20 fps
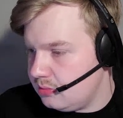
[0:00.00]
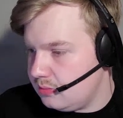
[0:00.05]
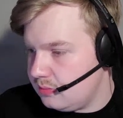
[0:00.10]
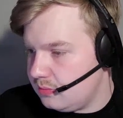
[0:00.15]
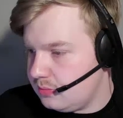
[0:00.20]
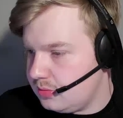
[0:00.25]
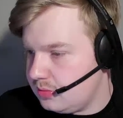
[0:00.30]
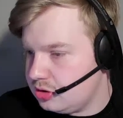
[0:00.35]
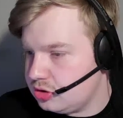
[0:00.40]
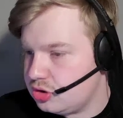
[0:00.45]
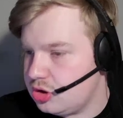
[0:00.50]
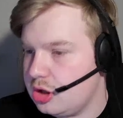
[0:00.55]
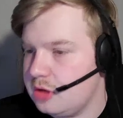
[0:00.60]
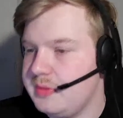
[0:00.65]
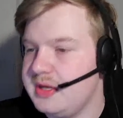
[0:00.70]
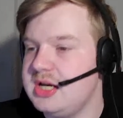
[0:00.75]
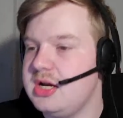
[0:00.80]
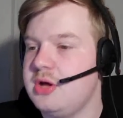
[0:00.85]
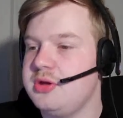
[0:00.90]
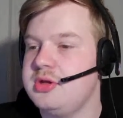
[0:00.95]
There's going to be
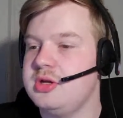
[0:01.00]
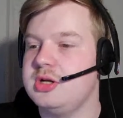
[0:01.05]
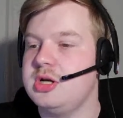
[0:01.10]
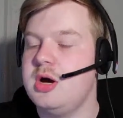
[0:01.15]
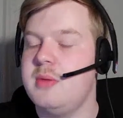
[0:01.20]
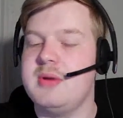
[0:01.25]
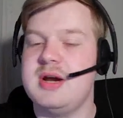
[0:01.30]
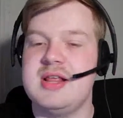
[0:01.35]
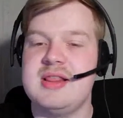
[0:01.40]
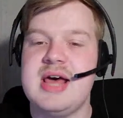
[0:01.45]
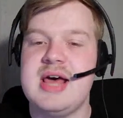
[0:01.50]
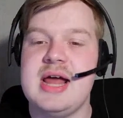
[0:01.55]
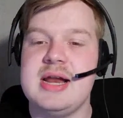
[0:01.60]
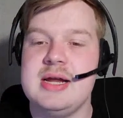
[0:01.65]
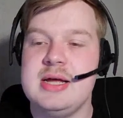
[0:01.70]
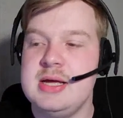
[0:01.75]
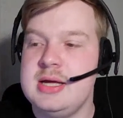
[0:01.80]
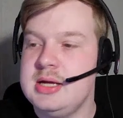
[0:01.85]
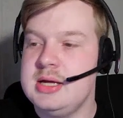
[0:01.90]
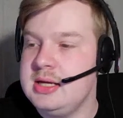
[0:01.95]
nothing coming of that
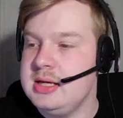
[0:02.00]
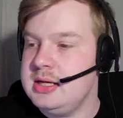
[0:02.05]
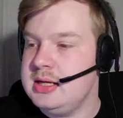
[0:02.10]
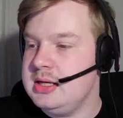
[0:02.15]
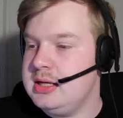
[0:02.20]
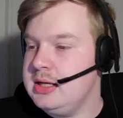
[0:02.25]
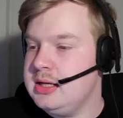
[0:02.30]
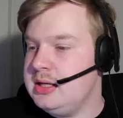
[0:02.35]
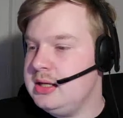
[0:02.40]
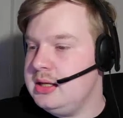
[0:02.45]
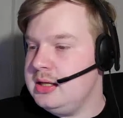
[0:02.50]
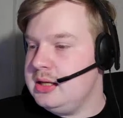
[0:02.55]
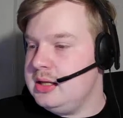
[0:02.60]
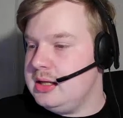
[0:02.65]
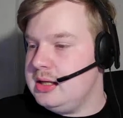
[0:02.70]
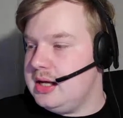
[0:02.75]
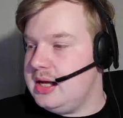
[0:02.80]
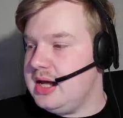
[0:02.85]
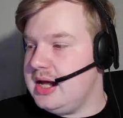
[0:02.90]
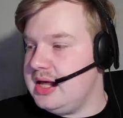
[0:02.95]

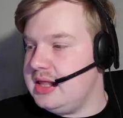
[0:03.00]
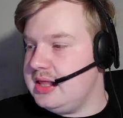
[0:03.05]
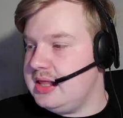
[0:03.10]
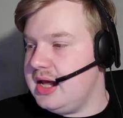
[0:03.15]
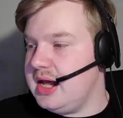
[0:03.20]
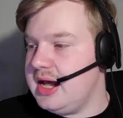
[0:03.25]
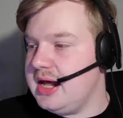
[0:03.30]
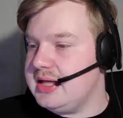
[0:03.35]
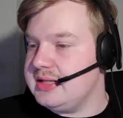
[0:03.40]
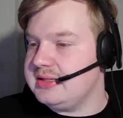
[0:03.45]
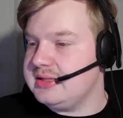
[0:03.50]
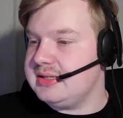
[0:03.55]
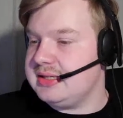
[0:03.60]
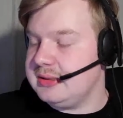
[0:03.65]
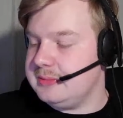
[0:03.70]
in the end,